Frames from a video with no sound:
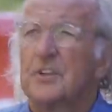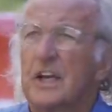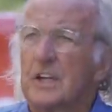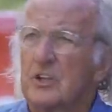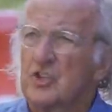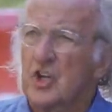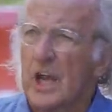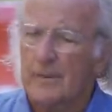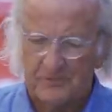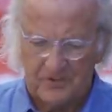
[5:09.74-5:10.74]
need to
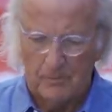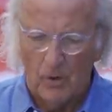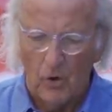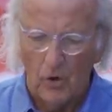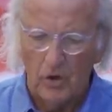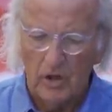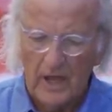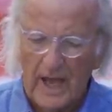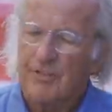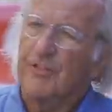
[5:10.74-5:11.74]
change them all,
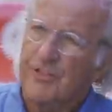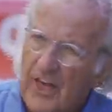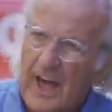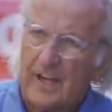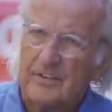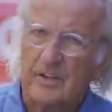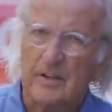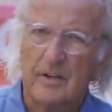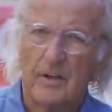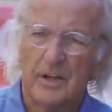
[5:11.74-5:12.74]
and
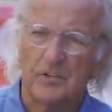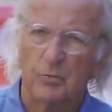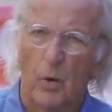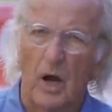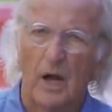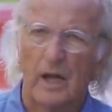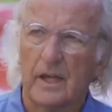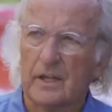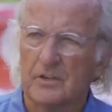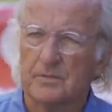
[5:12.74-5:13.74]
that is why
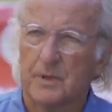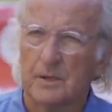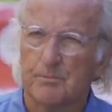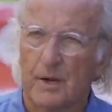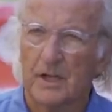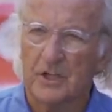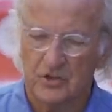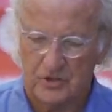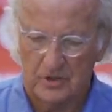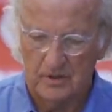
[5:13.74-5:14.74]
he is being
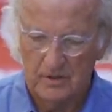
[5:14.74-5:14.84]
punished.